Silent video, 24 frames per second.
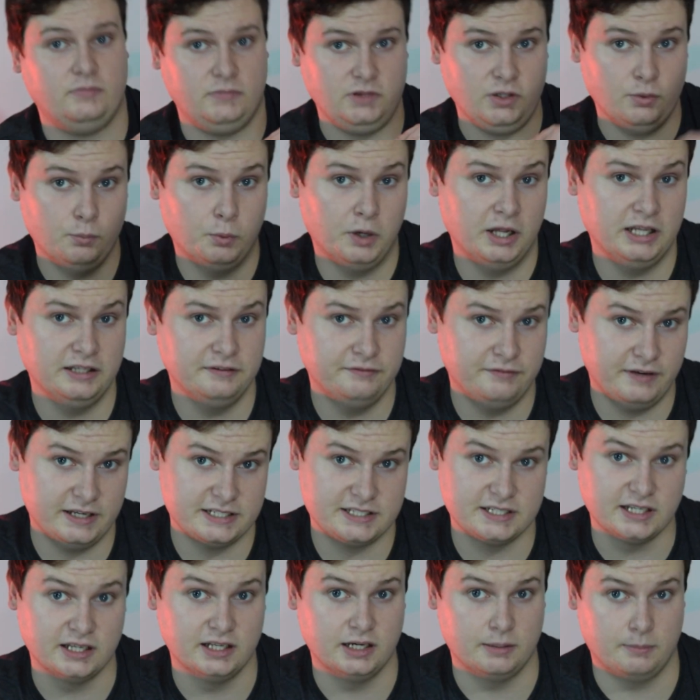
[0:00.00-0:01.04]
while
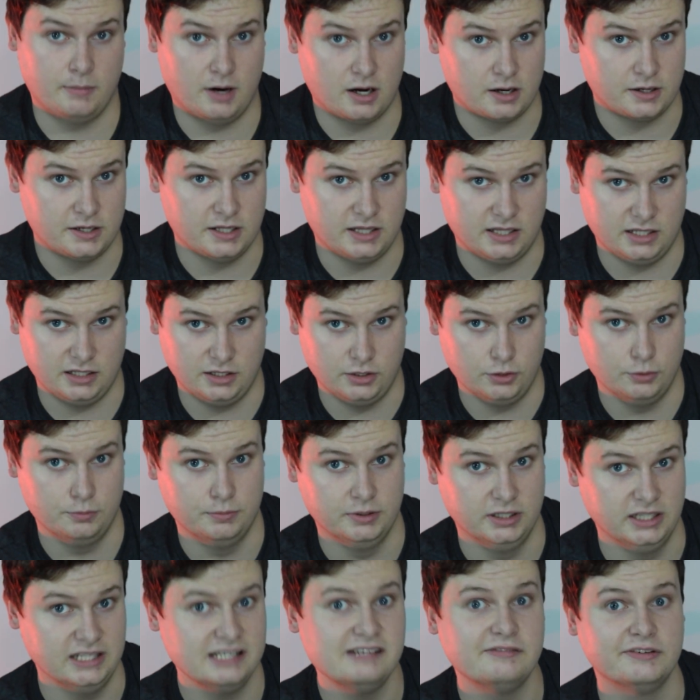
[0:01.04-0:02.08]
investing in a market that you
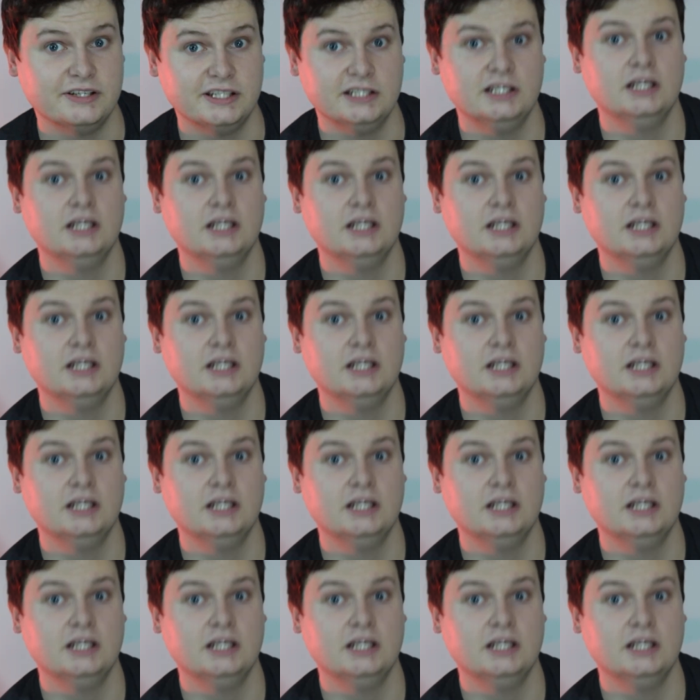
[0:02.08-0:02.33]
believe in.